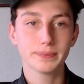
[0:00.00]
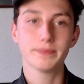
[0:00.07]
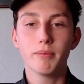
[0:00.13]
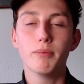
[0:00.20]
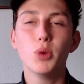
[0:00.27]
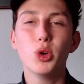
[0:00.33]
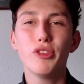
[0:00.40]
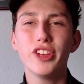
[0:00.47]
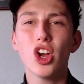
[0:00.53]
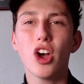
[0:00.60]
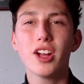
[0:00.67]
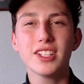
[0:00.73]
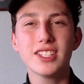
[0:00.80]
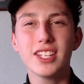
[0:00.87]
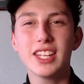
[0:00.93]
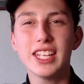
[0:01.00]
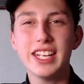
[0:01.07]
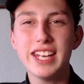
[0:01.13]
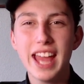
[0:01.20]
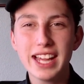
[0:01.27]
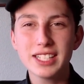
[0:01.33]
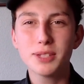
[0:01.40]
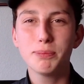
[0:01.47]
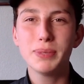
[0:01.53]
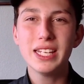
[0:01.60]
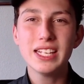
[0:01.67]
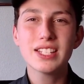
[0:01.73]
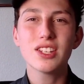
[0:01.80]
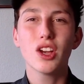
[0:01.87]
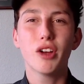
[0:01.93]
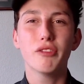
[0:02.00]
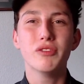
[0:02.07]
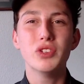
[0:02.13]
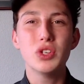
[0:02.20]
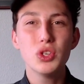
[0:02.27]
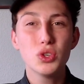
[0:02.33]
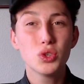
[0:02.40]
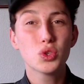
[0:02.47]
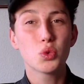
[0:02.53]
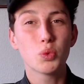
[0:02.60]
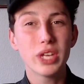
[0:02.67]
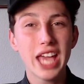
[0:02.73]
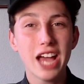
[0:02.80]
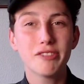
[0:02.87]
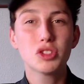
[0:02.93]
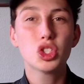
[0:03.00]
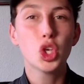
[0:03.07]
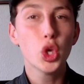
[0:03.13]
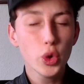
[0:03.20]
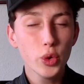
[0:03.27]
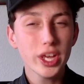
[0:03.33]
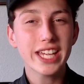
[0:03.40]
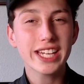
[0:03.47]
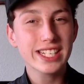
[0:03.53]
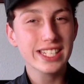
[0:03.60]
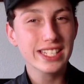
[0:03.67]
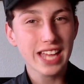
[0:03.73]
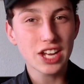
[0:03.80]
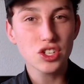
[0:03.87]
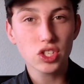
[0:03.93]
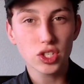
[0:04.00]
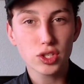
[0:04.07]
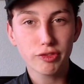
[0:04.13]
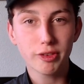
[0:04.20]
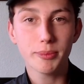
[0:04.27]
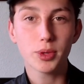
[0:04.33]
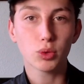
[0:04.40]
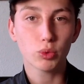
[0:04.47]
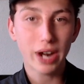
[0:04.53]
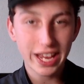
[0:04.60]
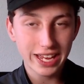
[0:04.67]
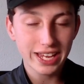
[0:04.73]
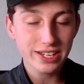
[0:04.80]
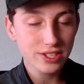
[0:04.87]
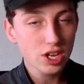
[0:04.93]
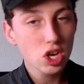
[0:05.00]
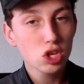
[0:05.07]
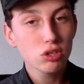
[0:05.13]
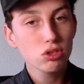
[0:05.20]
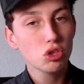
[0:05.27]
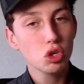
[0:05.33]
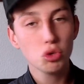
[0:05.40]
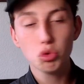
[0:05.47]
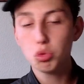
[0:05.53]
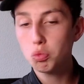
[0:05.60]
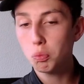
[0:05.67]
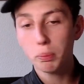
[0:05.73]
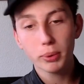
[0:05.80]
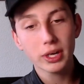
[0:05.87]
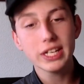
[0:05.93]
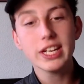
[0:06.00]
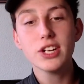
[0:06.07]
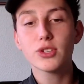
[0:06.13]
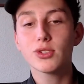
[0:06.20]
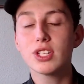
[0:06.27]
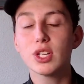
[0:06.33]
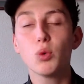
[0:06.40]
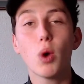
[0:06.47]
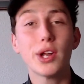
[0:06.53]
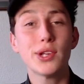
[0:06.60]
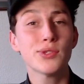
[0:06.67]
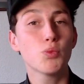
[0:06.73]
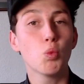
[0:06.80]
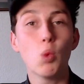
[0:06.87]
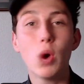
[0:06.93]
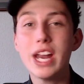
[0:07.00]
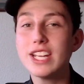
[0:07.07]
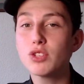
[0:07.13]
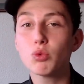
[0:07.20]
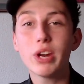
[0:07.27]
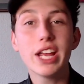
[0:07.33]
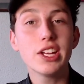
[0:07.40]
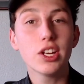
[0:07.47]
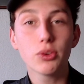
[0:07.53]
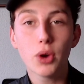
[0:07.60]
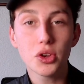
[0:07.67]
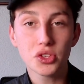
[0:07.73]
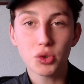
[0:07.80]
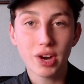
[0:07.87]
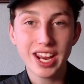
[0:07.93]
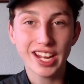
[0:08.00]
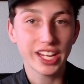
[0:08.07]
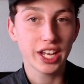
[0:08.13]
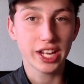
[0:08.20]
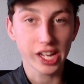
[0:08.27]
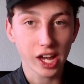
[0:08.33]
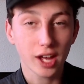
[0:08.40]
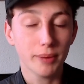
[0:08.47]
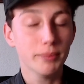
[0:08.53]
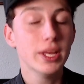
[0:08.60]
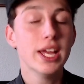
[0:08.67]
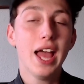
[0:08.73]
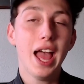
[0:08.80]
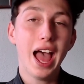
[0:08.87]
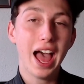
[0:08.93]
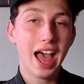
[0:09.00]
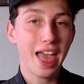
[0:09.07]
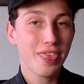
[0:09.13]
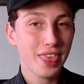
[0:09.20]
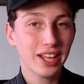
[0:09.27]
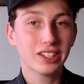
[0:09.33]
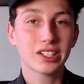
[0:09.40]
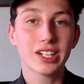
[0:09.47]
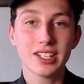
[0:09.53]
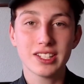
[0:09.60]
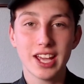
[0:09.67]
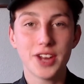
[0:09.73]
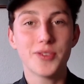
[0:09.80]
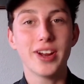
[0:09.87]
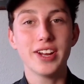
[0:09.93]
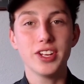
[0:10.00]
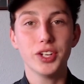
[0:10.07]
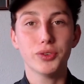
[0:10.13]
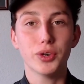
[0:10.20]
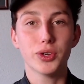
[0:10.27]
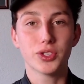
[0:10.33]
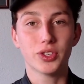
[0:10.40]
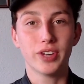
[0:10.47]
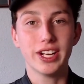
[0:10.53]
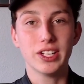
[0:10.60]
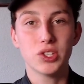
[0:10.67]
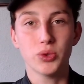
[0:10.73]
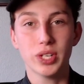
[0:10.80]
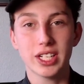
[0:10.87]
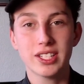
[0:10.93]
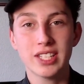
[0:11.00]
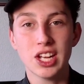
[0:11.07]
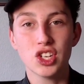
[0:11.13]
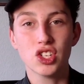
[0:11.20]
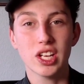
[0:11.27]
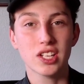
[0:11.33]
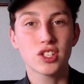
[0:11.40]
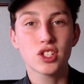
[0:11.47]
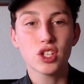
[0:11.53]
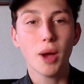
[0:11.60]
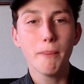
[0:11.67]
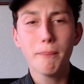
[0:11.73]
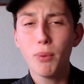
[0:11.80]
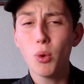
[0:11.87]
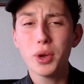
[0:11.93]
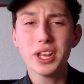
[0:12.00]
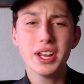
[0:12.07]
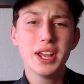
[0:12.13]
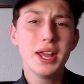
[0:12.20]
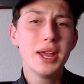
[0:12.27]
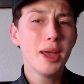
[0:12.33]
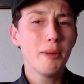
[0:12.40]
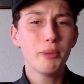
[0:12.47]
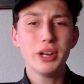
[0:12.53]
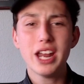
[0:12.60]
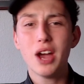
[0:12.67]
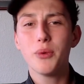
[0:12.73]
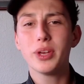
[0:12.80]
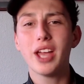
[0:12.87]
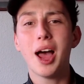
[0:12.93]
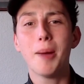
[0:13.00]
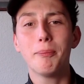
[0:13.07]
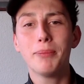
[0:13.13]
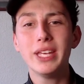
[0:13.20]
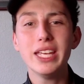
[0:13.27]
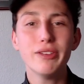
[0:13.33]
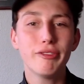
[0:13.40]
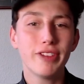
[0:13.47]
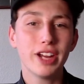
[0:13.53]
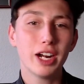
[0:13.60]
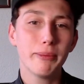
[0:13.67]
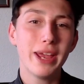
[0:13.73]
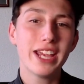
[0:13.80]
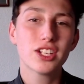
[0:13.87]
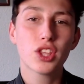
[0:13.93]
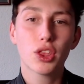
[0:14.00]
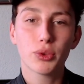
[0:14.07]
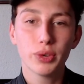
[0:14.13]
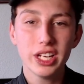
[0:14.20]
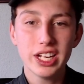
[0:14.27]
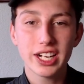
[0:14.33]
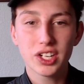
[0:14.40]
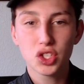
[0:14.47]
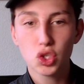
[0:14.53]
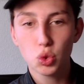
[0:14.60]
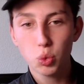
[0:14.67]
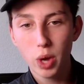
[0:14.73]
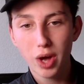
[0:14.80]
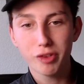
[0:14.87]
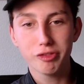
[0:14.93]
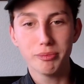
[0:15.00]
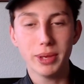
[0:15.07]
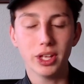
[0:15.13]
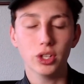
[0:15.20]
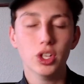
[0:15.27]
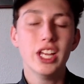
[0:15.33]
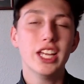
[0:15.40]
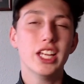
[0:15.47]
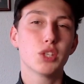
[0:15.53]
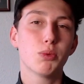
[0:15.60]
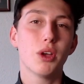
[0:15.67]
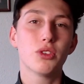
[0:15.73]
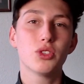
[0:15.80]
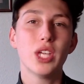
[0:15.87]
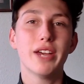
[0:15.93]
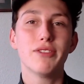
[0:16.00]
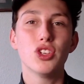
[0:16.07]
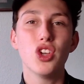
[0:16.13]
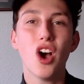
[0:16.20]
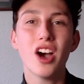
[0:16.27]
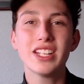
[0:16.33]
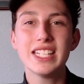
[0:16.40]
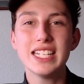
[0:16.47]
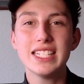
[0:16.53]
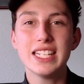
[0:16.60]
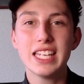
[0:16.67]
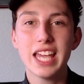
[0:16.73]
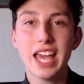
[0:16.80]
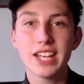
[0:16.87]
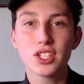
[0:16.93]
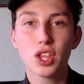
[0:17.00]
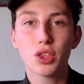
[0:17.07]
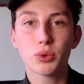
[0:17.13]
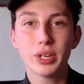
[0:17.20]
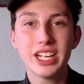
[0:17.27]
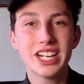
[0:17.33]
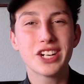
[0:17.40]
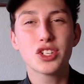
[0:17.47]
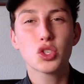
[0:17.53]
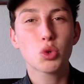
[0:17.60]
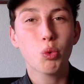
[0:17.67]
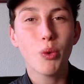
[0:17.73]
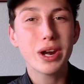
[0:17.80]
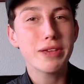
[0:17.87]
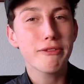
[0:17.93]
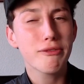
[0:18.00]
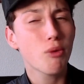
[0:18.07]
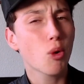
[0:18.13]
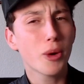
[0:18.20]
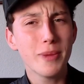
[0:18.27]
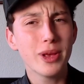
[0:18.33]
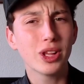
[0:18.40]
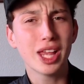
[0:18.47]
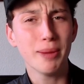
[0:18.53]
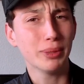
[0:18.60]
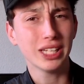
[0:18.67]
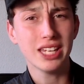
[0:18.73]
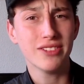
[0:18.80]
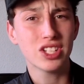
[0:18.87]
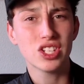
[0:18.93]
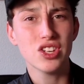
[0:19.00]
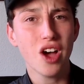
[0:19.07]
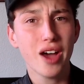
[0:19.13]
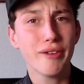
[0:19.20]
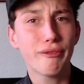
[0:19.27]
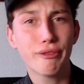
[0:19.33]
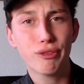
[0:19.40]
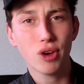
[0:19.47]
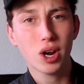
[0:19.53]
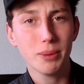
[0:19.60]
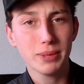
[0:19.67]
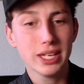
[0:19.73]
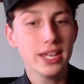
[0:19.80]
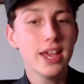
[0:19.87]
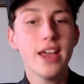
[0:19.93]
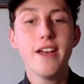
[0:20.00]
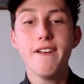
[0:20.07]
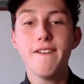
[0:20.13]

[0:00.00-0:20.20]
Moving on to the next piece of news, we have two extensions from the Rays. Two pretty interesting ones. When is Randy Arozarena going to come? I think they're going to sign Randy Arozarena to an extension at some point. But now we got Pete Fairbanks, 3 years, 12 mil, as well as you have Yandy Diaz, 3 years, 24 mil, I believe. It's not in front of me.